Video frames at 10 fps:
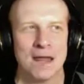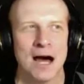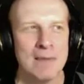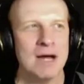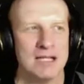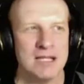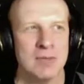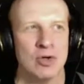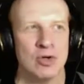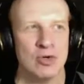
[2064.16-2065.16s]
I'm not
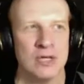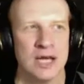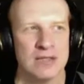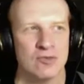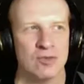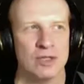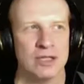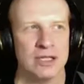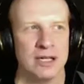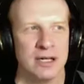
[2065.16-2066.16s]
someone who gets
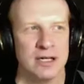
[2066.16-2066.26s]
really